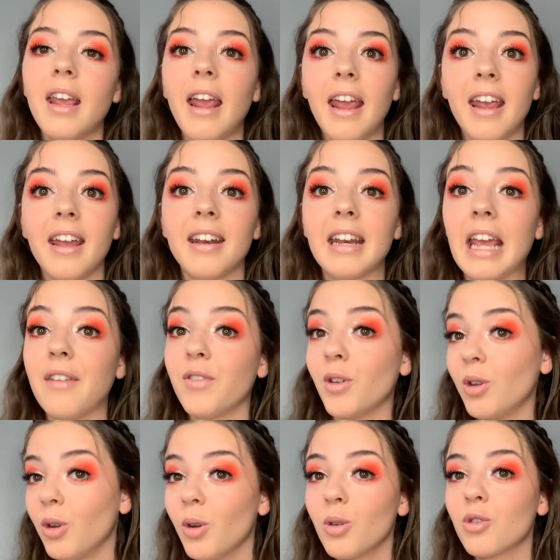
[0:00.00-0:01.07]
And if you
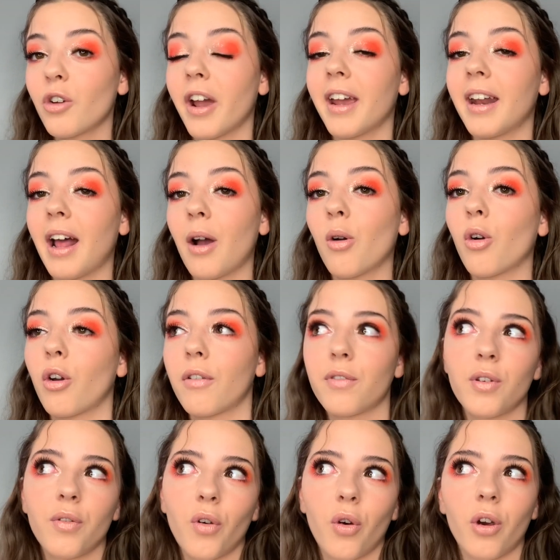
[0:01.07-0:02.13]
do try it out, or if
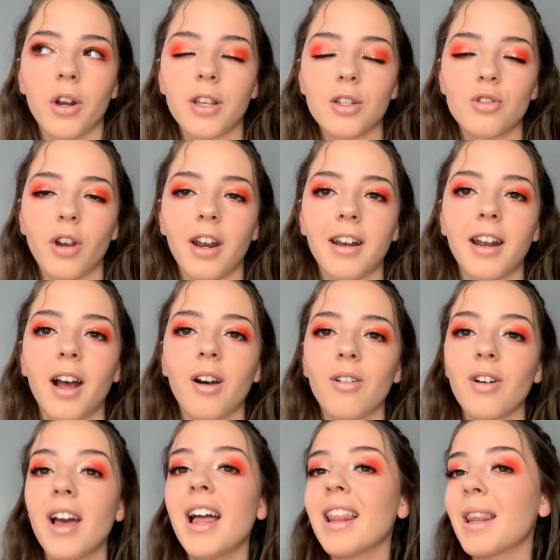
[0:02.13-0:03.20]
you've already tried it out,
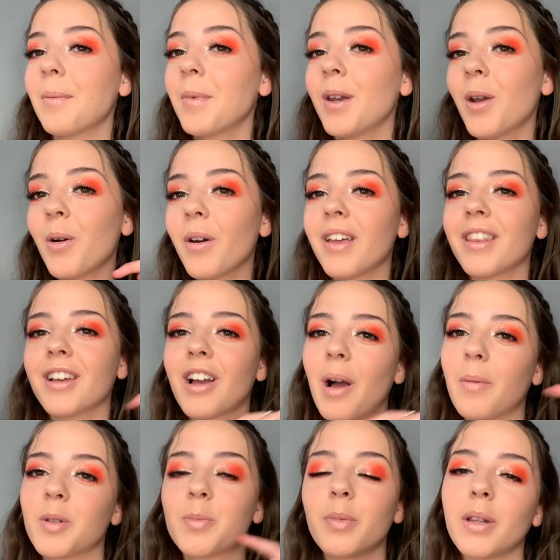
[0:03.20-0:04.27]
let me know in the
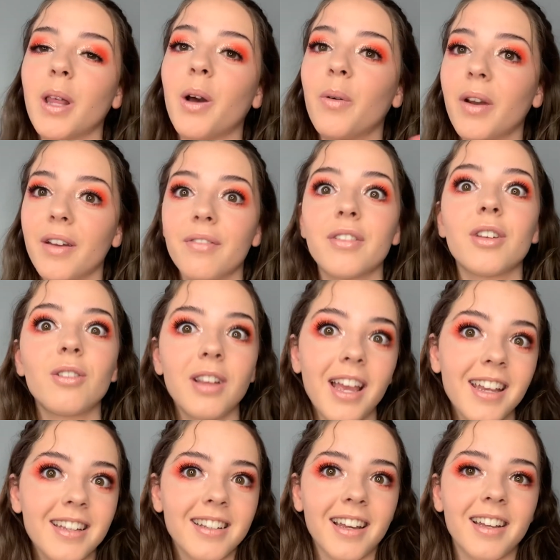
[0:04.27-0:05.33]
comments below if you
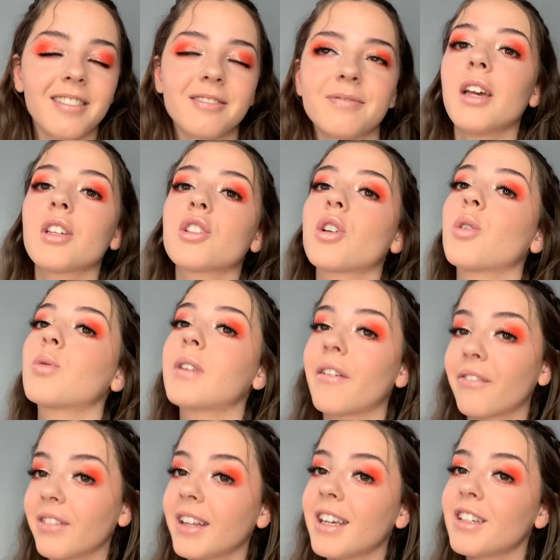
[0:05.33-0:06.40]
liked it. So
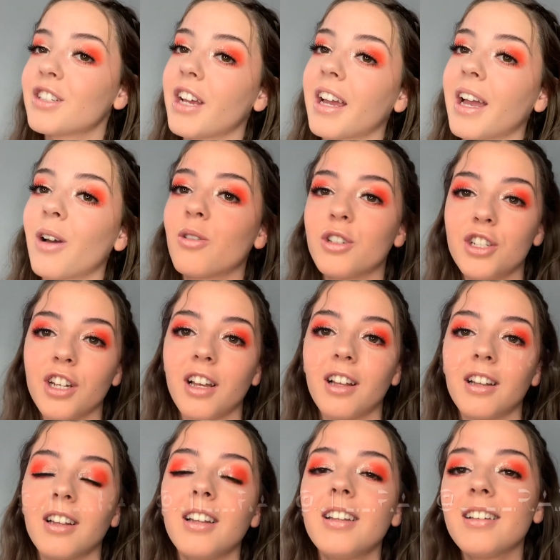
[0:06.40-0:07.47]
definitely check out
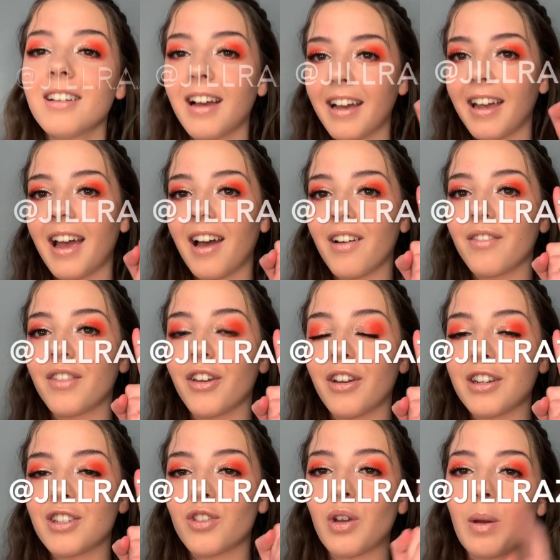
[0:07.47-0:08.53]
Jill. I have their
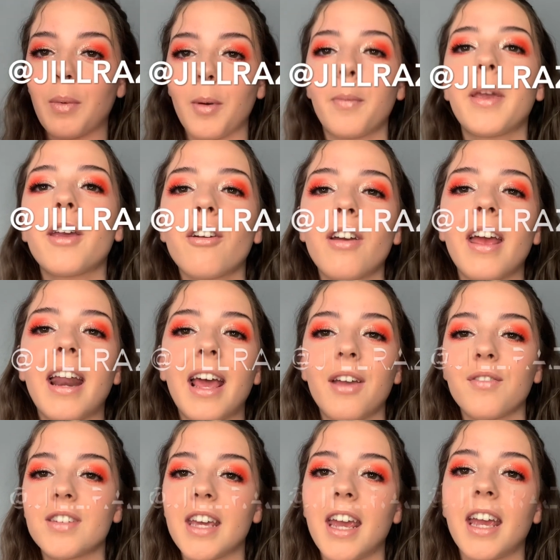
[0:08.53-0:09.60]
Instagram up here, and
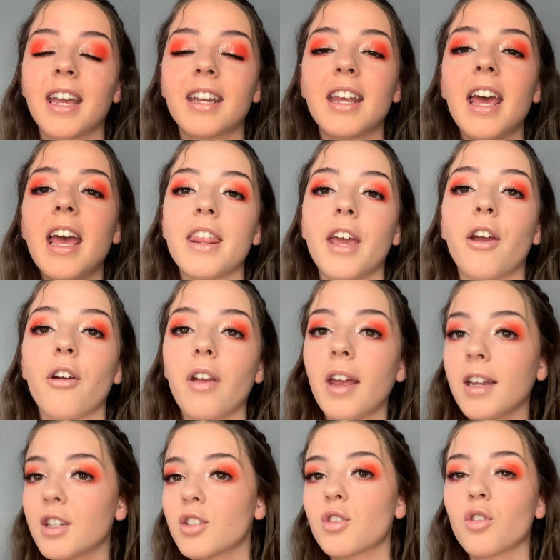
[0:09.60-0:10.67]
I've tagged their
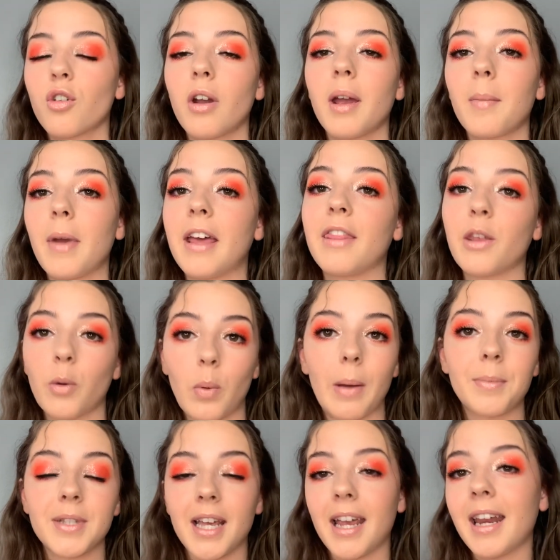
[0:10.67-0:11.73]
Instagram and their
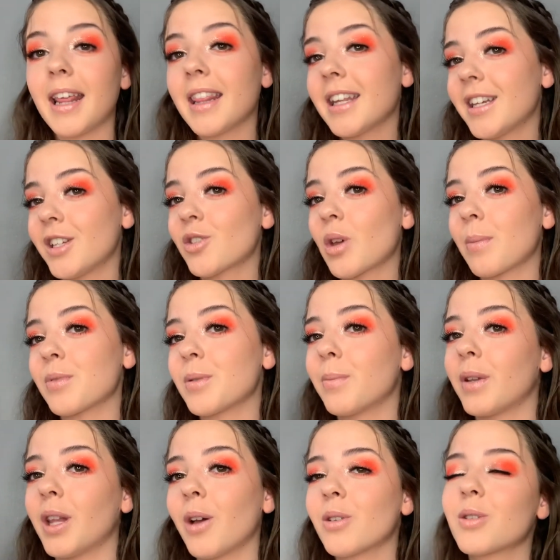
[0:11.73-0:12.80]
website in the description
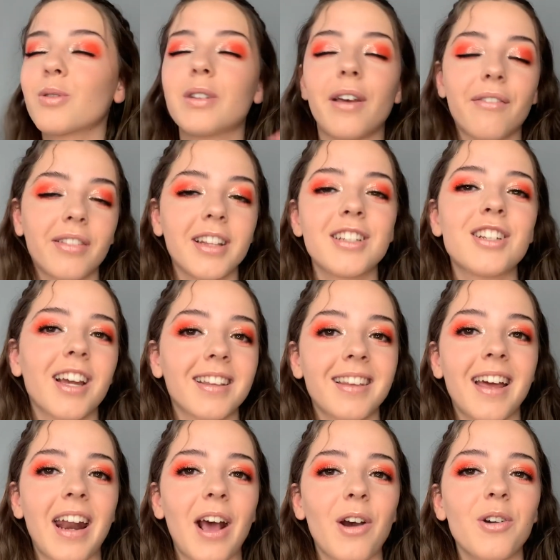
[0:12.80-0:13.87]
below, so definitely check
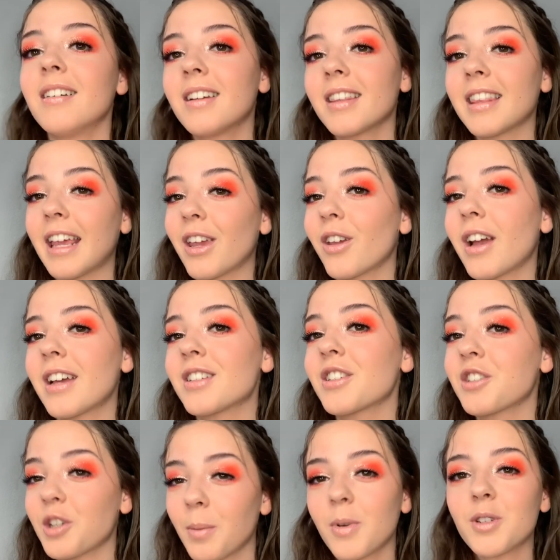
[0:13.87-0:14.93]
that out. Thank you guys
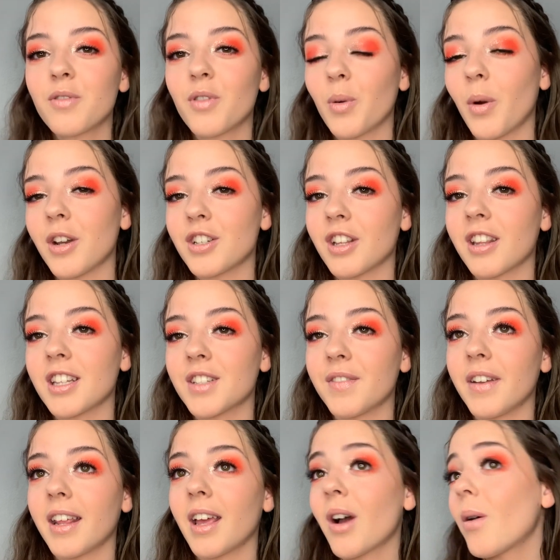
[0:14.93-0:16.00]
so much for watching this
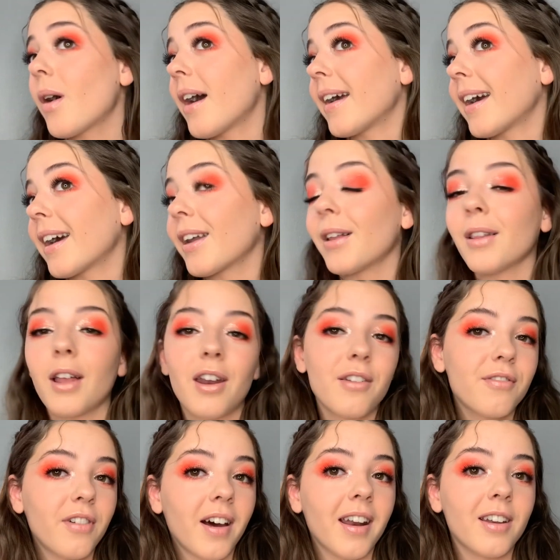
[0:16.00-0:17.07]
video. I had a lot of
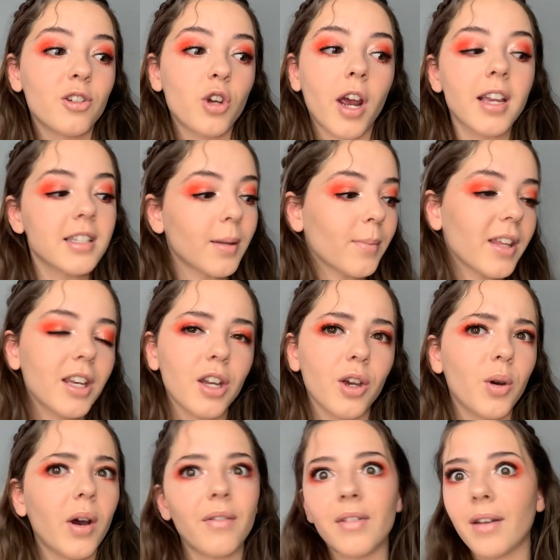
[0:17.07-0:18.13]
fun trying something new.
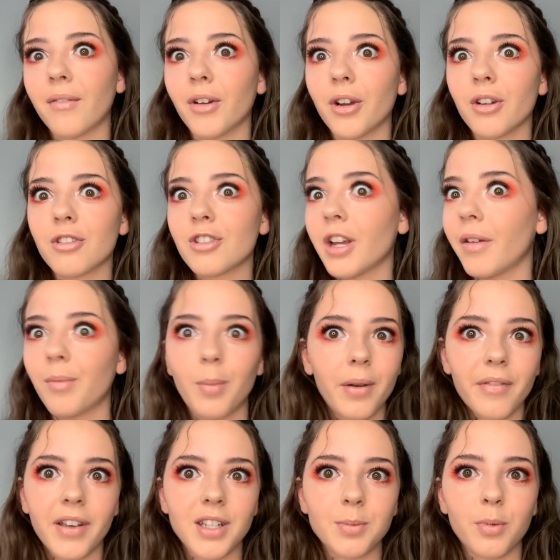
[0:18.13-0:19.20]
I've never shaved my
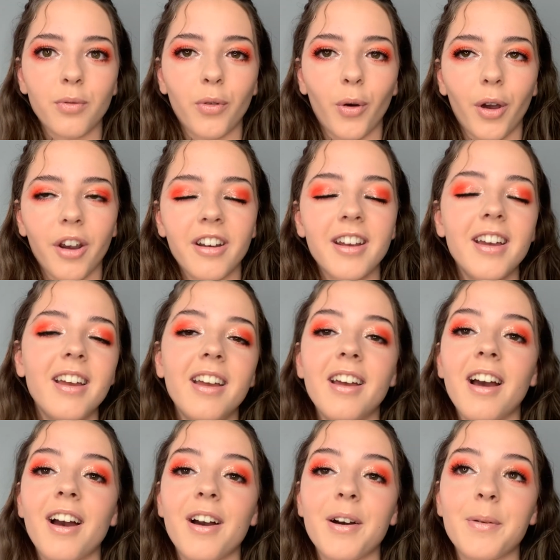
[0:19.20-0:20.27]
face before,
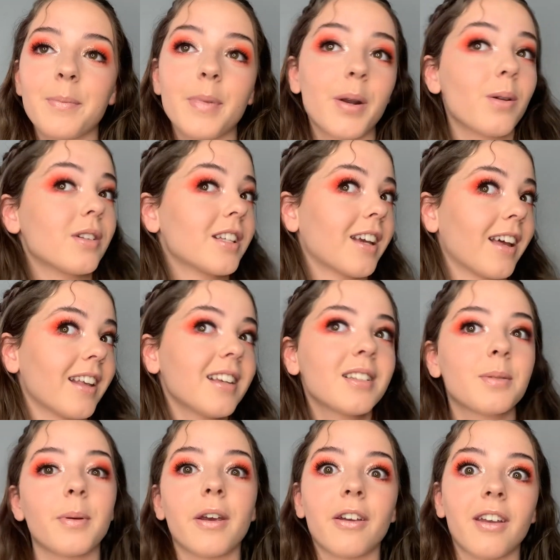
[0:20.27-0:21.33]
but it was a good
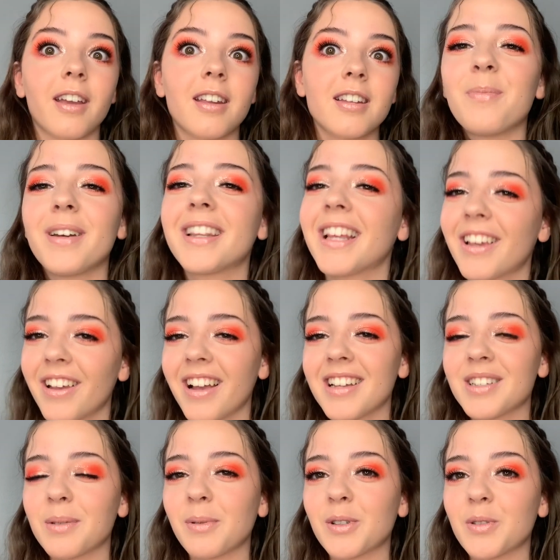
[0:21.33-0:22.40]
experience. But thank you guys
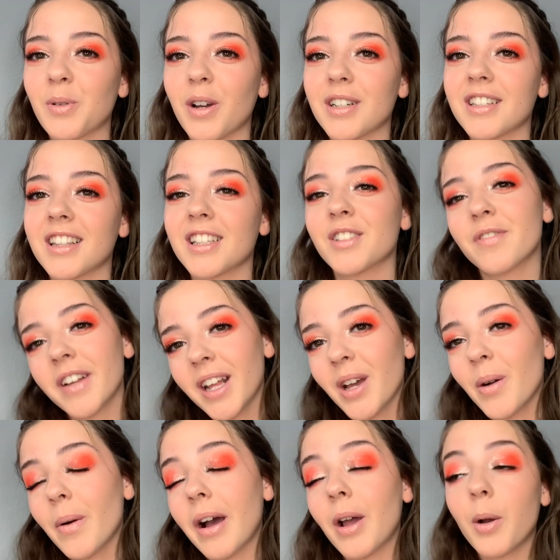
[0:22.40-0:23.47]
so much for watching this video.
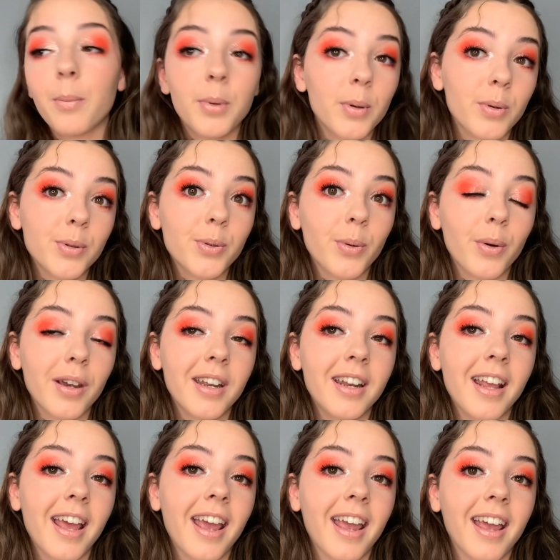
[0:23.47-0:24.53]
I hope you enjoyed,
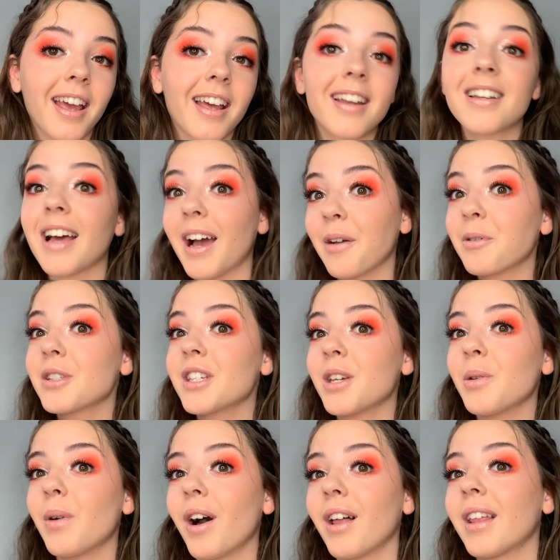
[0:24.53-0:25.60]
and I will see
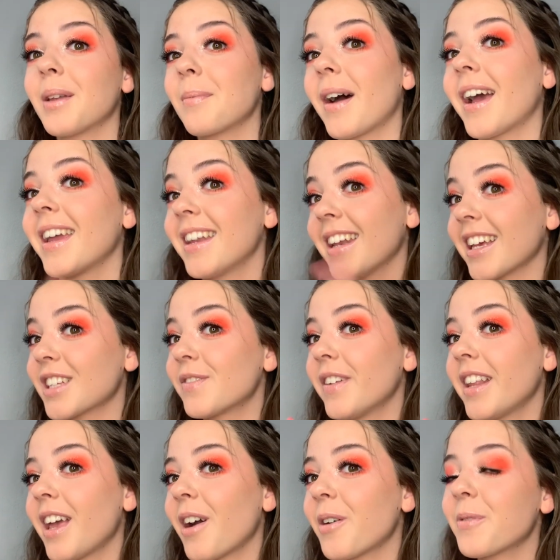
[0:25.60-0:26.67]
you all in my next
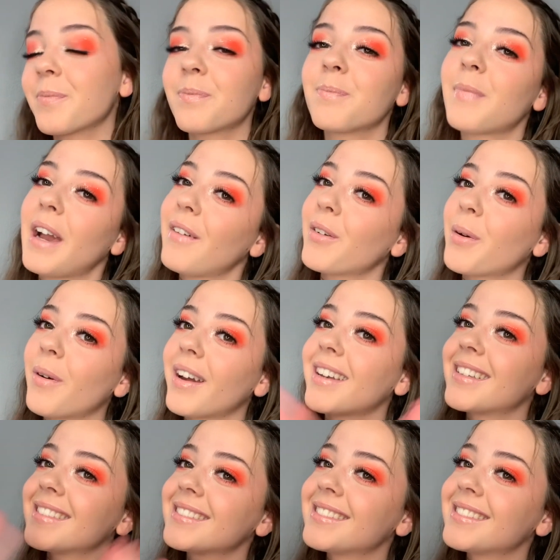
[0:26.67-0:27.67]
video. Bye everyone!